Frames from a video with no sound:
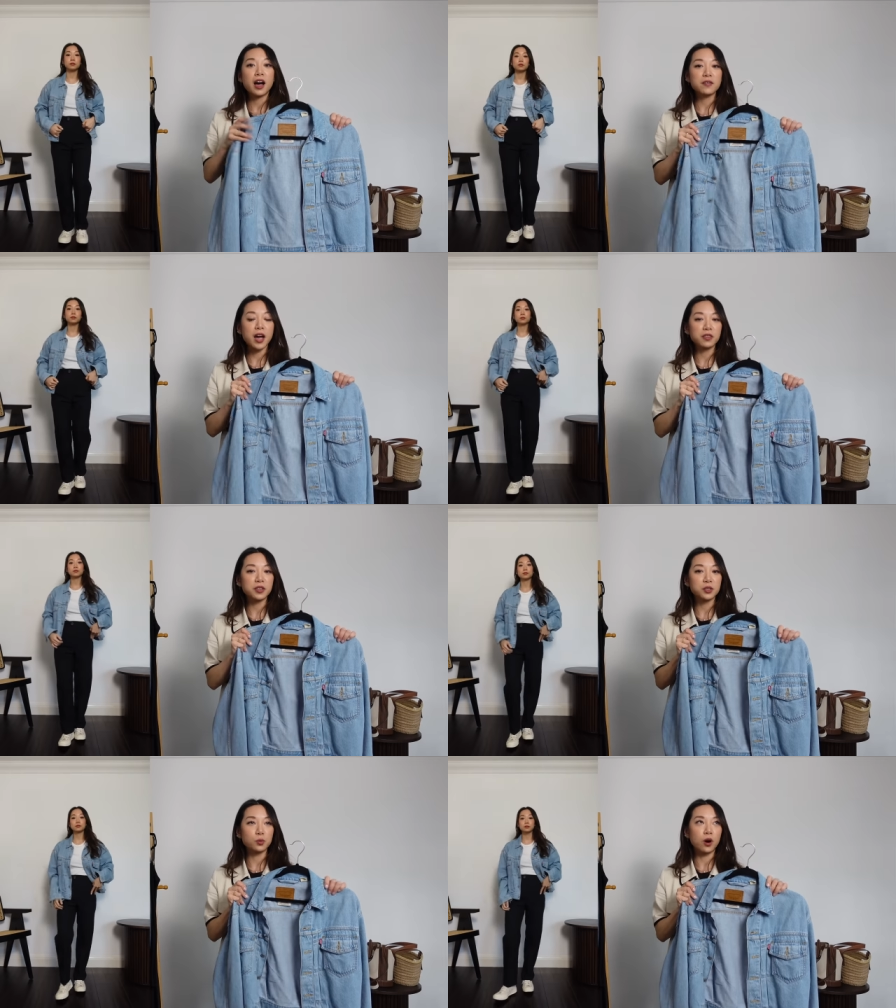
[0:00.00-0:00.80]
I've had
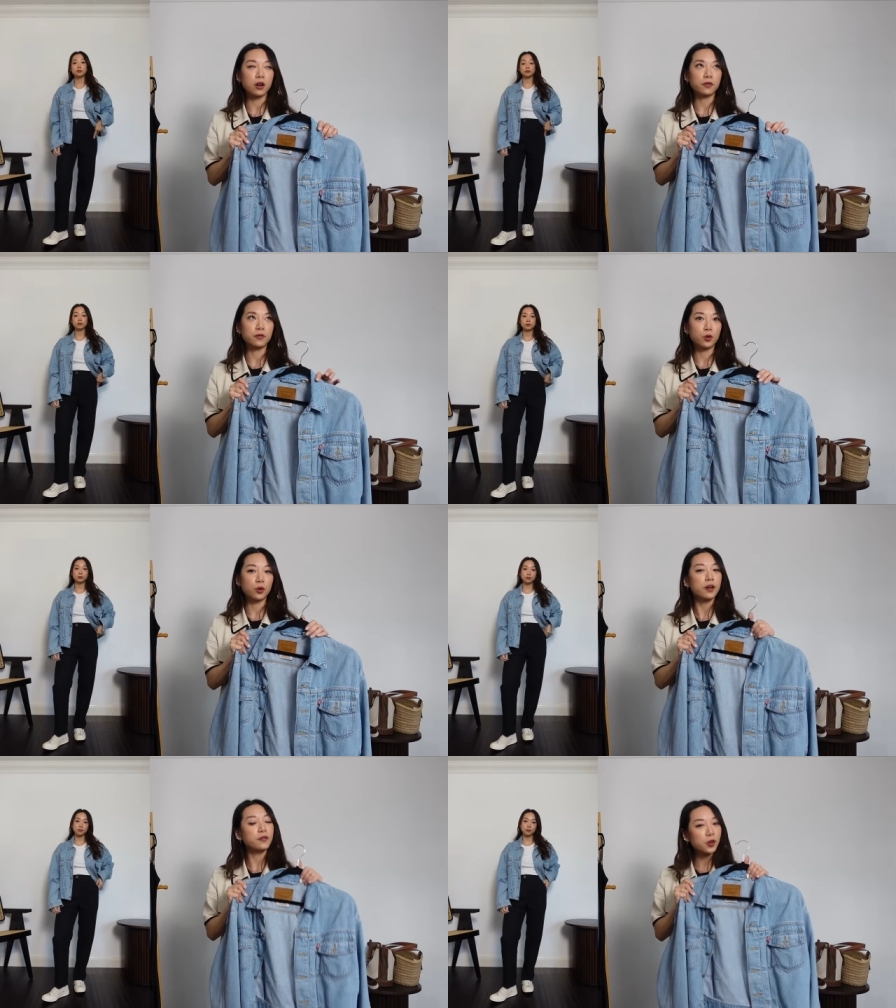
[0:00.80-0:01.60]
this one
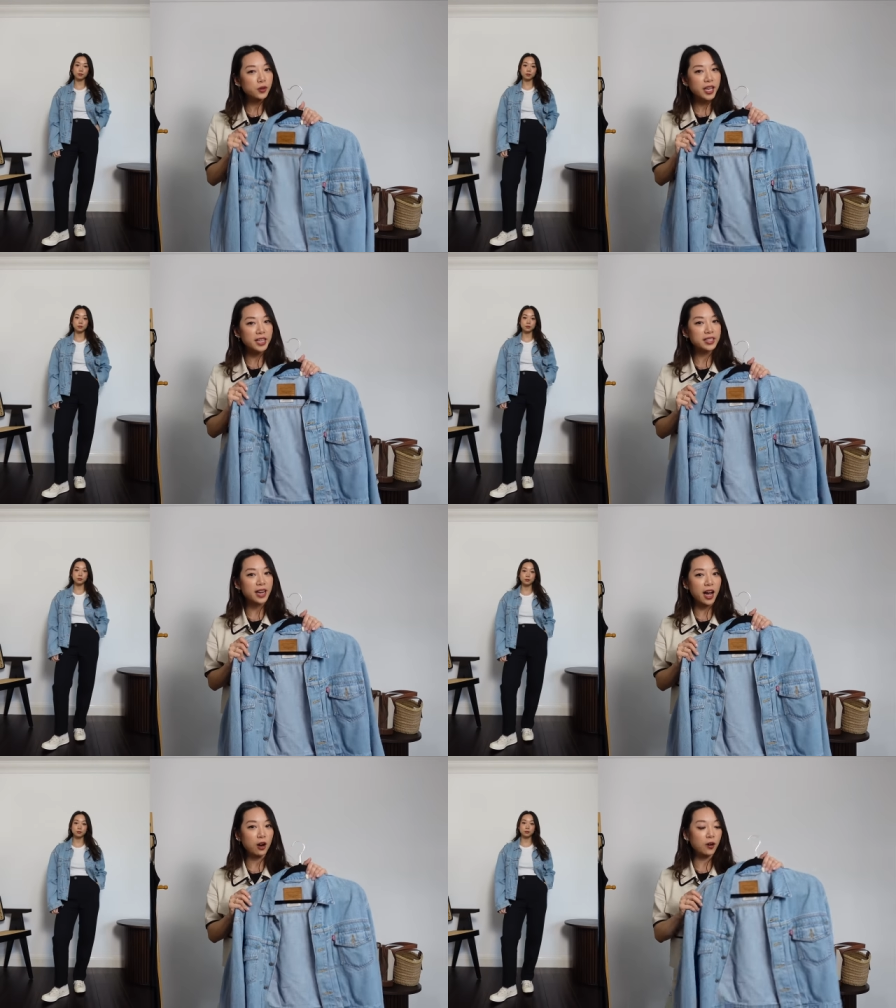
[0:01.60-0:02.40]
for a few years
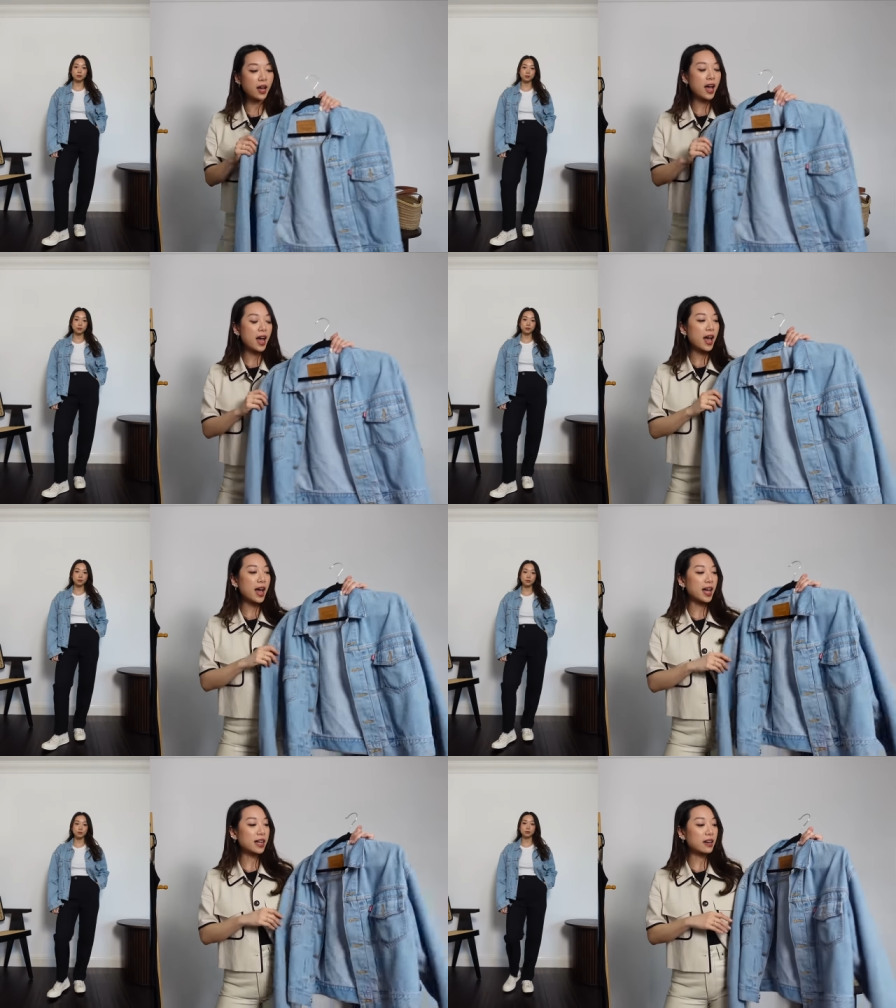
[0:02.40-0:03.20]
now
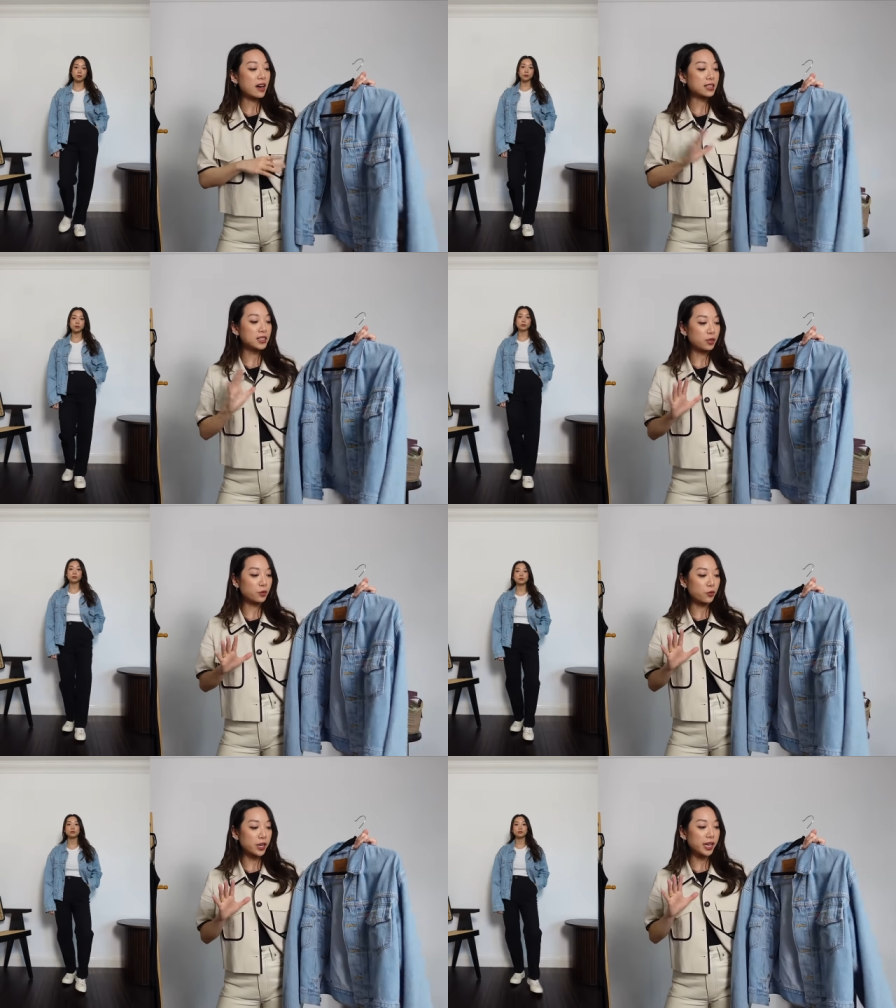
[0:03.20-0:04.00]
and I
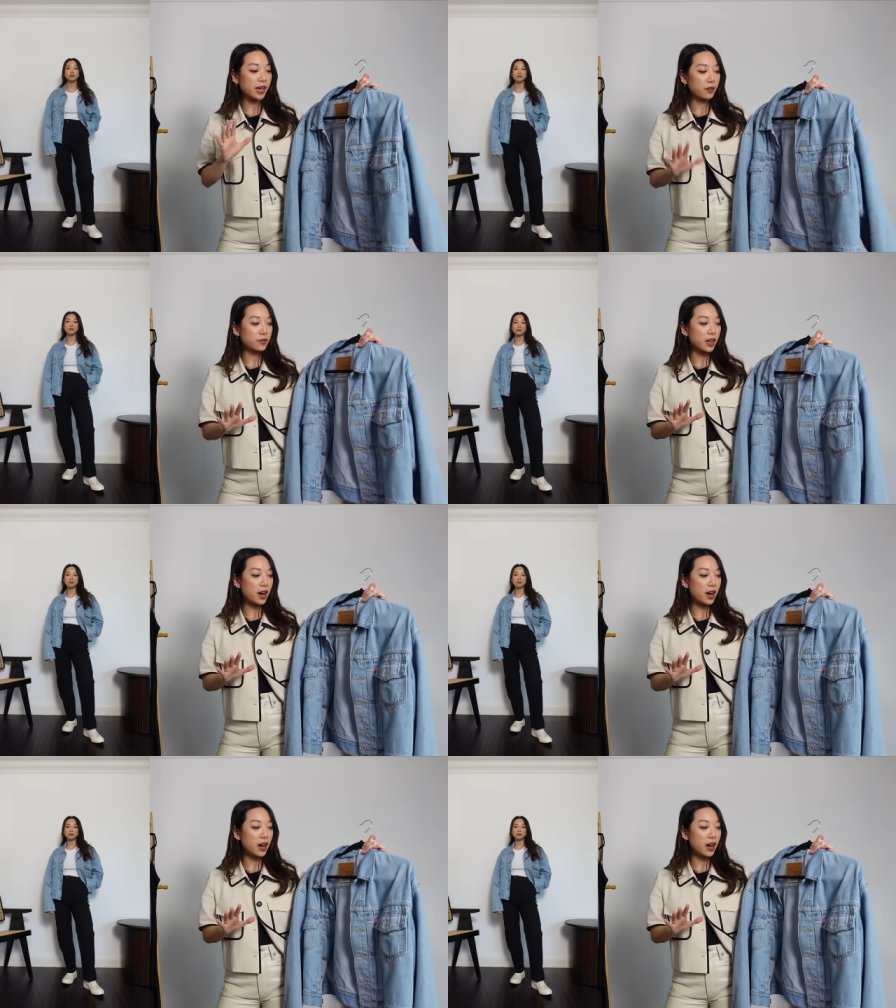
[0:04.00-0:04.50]
still really love it.